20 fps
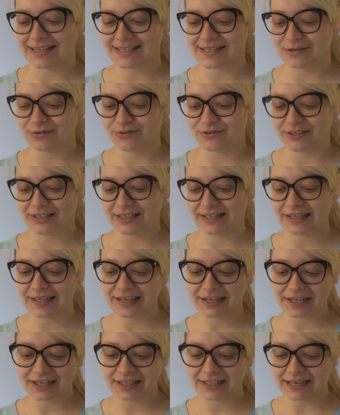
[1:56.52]
this outfit
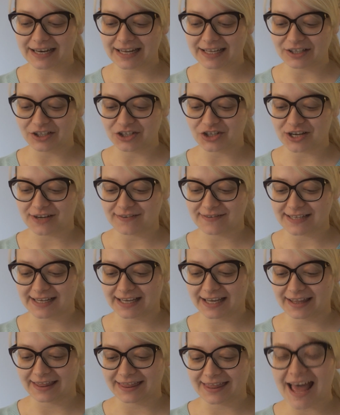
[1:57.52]
here, the lady, she has
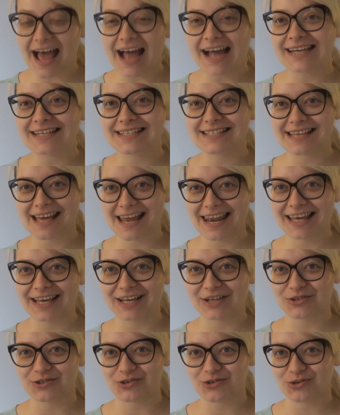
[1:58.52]
like a nice
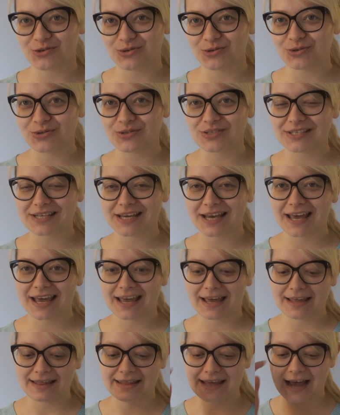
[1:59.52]
elegant shoes.
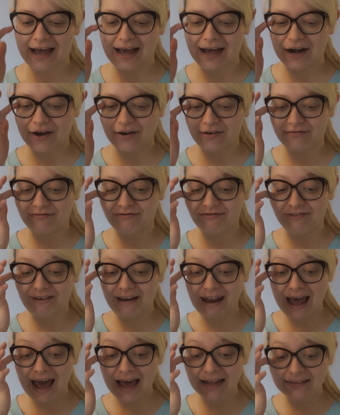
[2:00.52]
They are
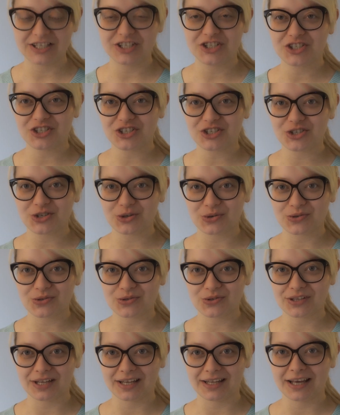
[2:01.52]
flat, and it just shows
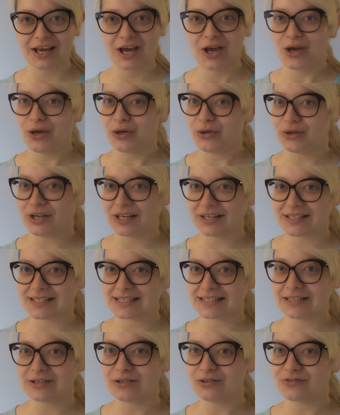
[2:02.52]
you that you can
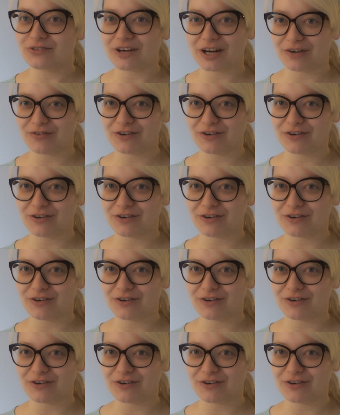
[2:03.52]
still look very,